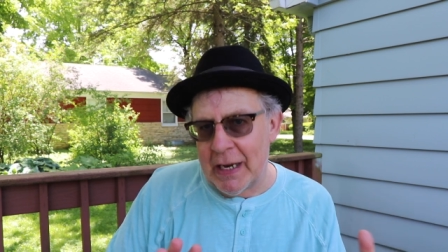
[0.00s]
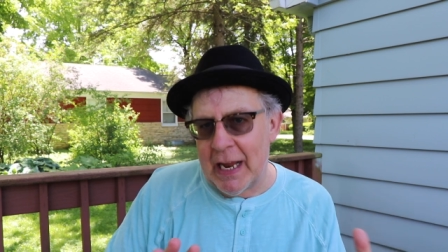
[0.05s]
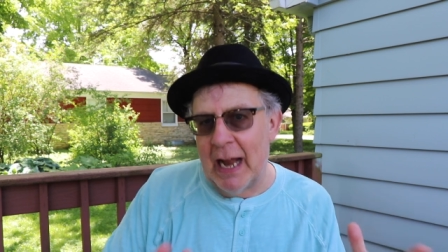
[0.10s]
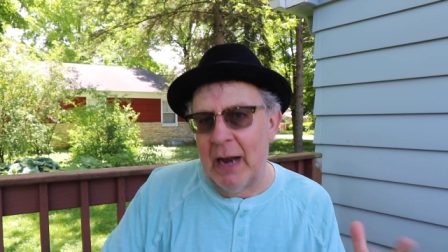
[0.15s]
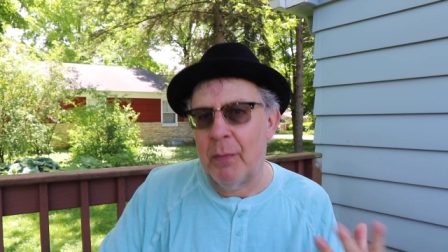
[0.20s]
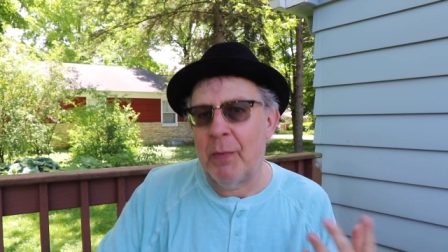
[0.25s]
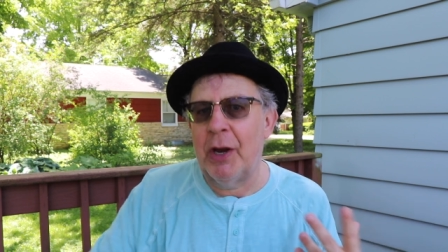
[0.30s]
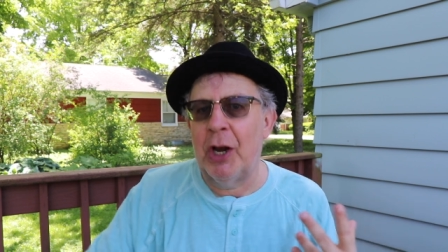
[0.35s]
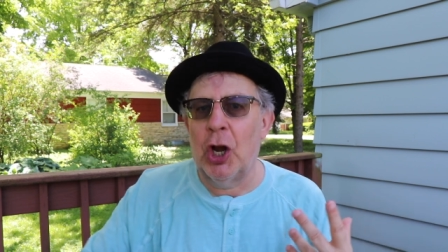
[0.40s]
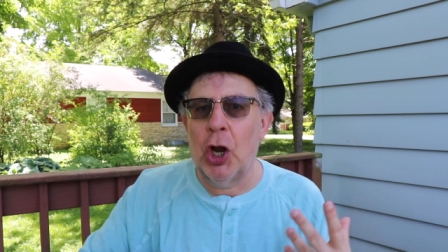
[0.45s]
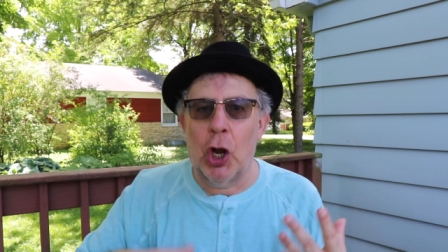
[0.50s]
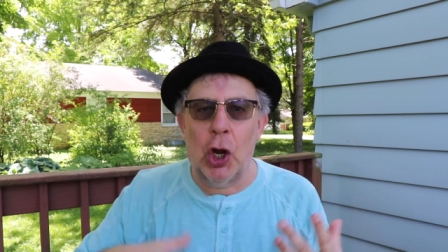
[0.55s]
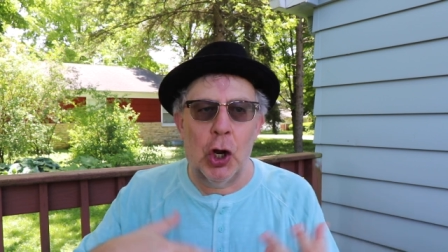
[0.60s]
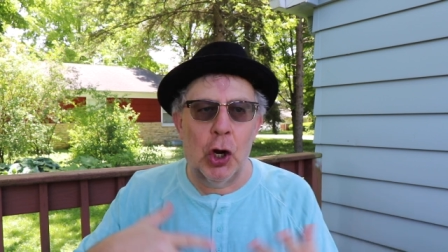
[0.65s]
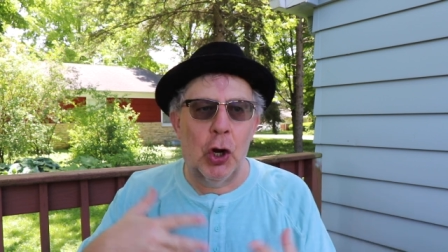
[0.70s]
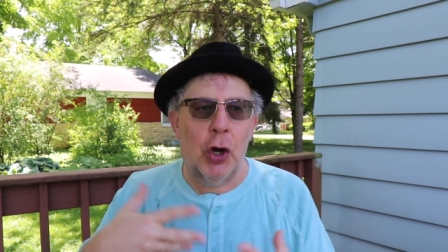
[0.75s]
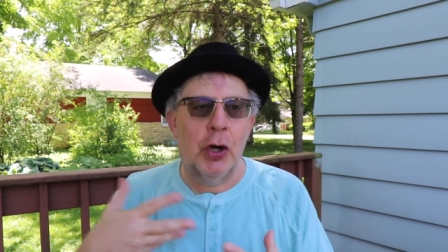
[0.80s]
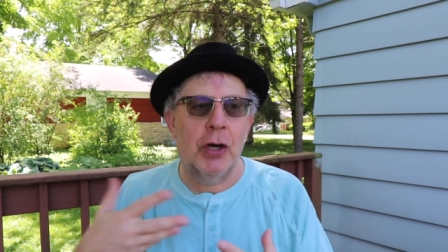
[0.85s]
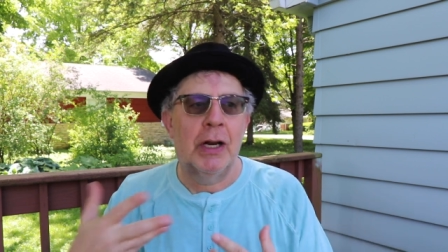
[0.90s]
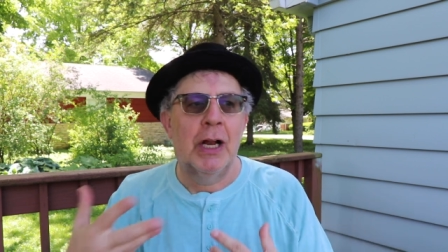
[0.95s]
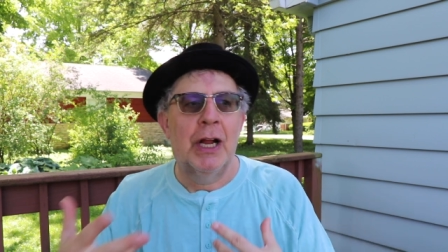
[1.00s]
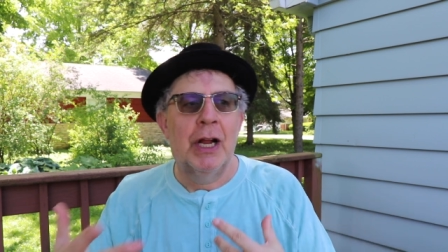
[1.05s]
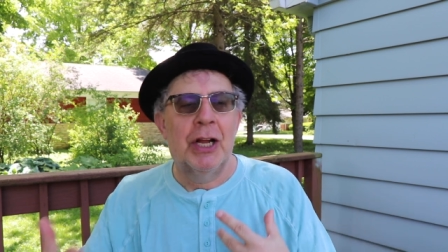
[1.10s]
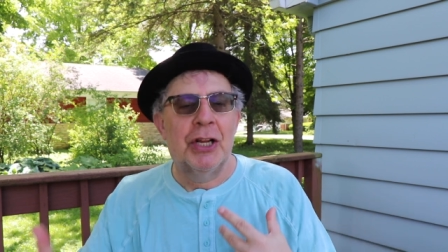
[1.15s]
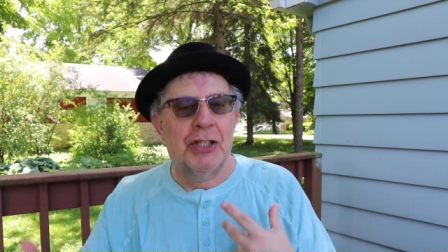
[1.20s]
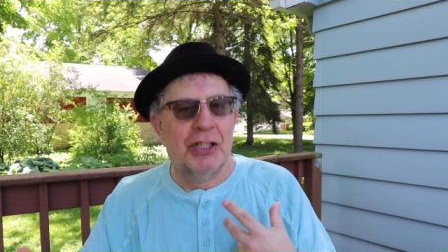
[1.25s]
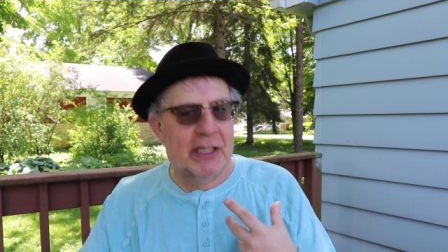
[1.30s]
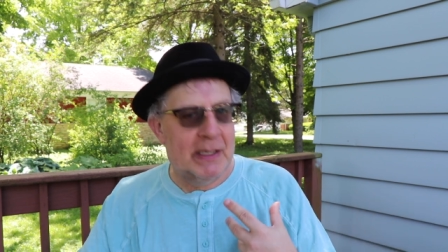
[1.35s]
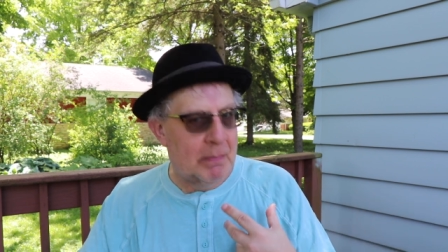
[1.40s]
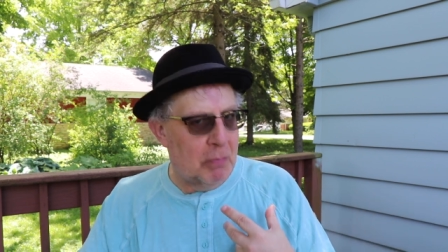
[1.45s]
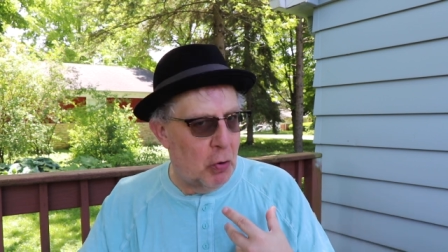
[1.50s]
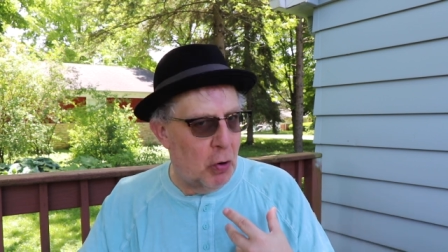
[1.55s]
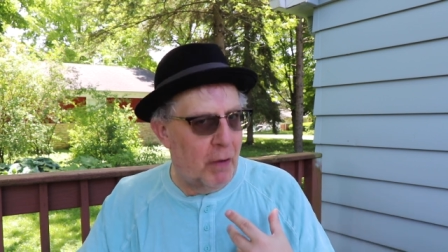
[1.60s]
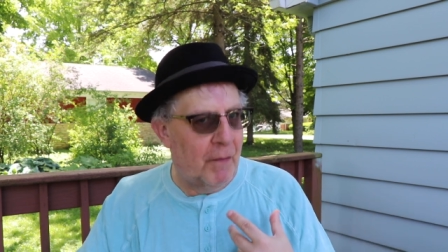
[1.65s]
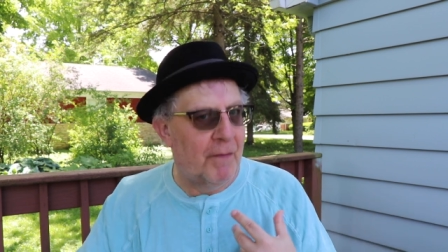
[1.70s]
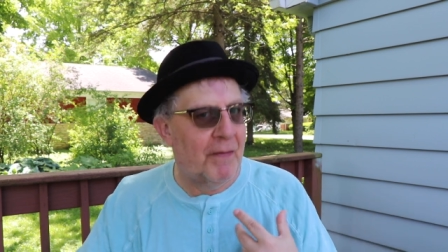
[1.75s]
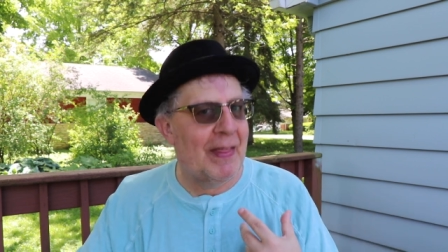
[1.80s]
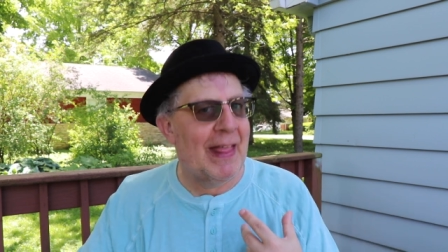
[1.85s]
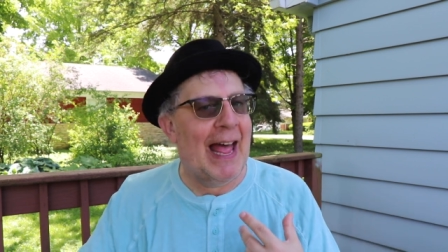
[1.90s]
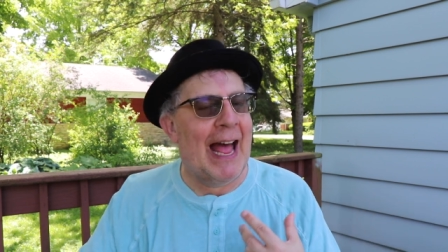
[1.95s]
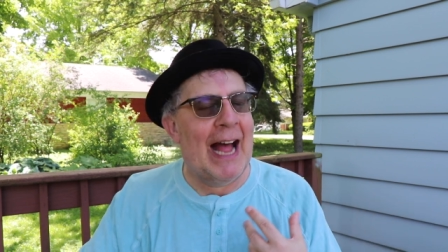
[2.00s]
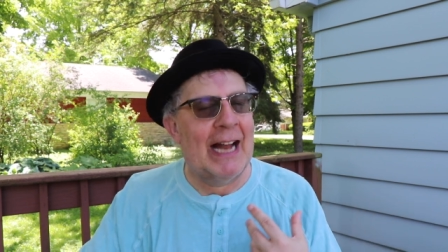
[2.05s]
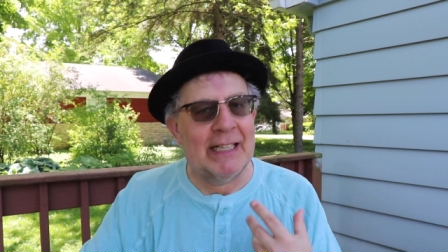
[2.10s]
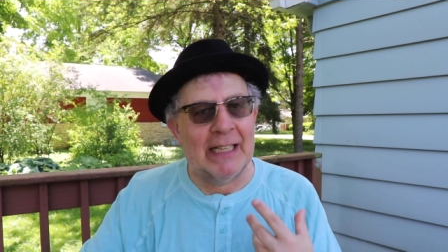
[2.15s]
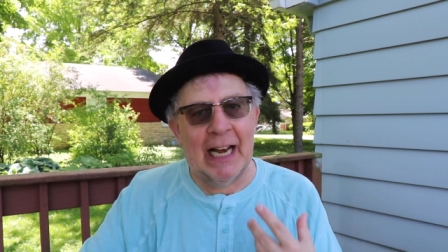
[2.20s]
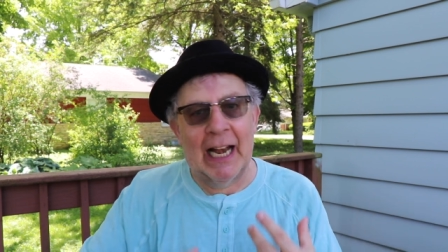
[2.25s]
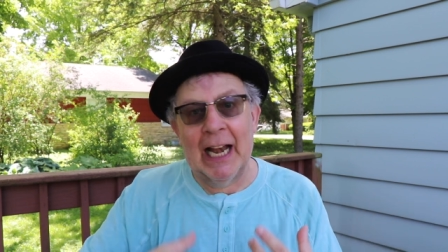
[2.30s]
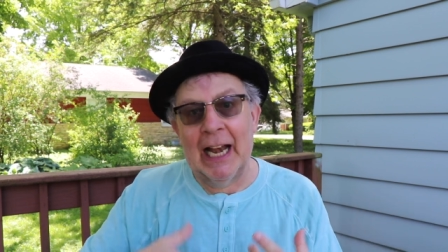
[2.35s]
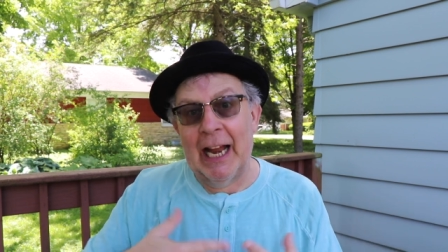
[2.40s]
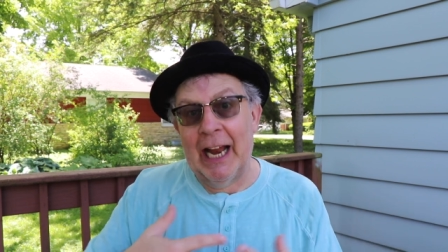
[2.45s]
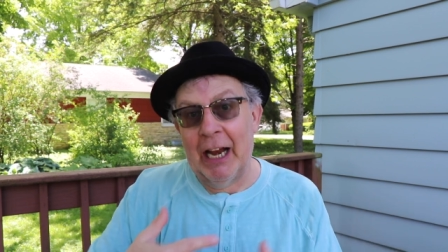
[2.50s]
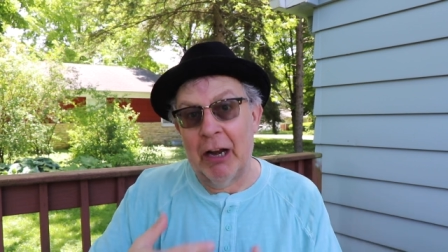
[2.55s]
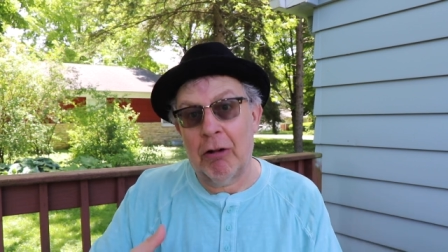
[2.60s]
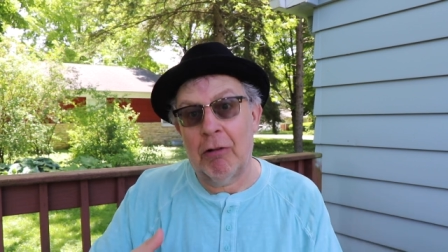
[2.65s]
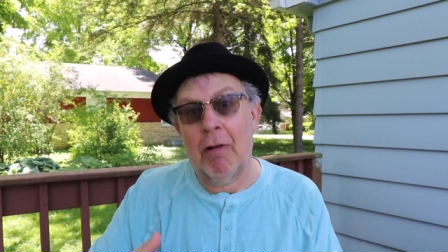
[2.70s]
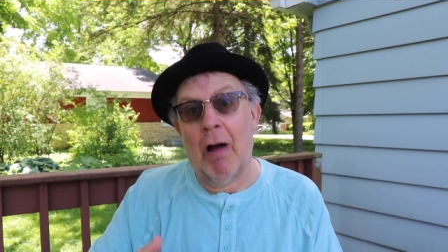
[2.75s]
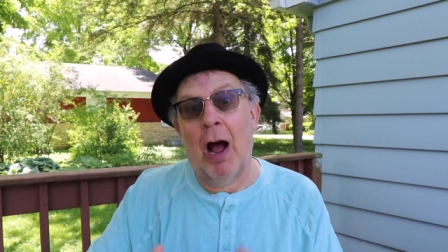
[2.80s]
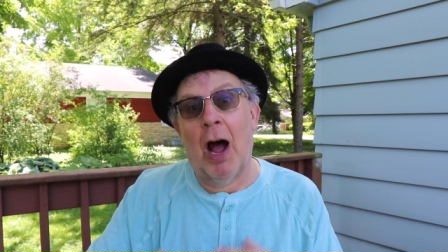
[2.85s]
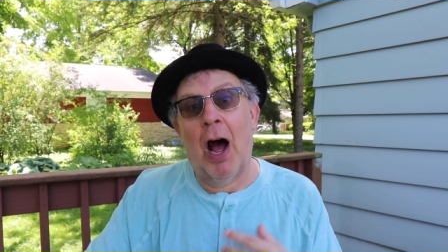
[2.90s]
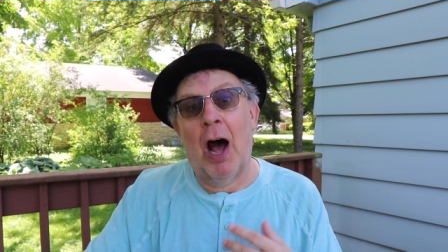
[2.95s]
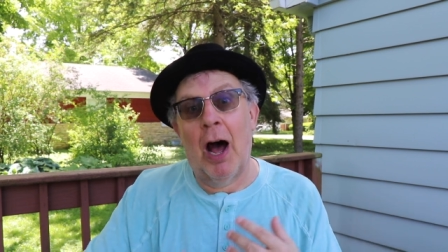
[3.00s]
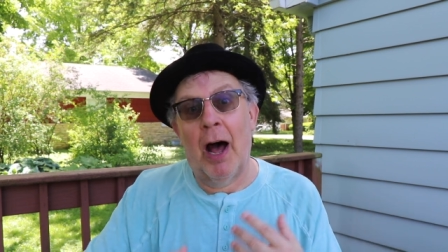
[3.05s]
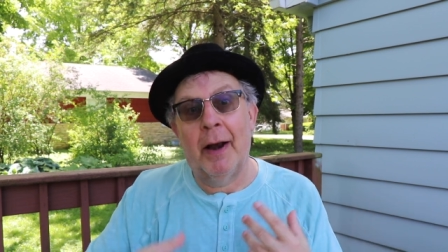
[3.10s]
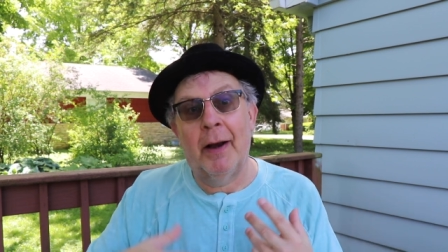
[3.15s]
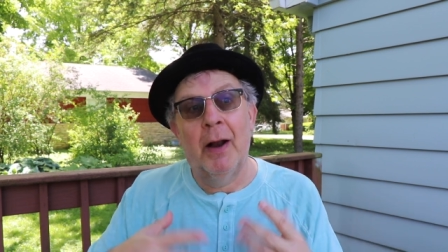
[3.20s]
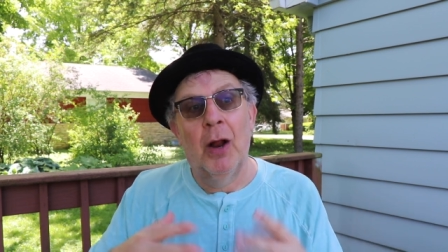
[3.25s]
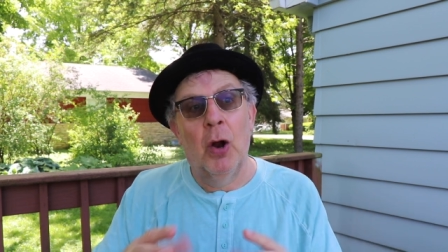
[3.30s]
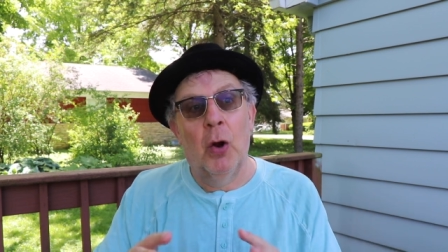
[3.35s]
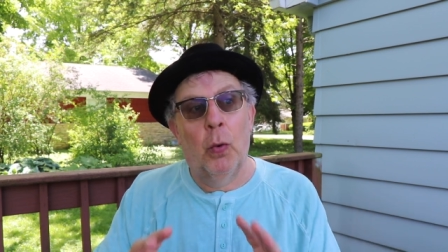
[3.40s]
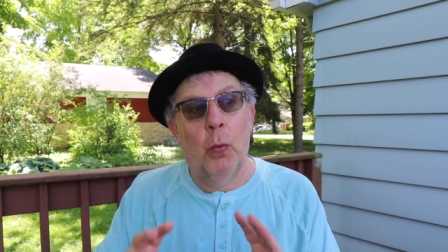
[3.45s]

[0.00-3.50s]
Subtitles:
and we learn some more of that later on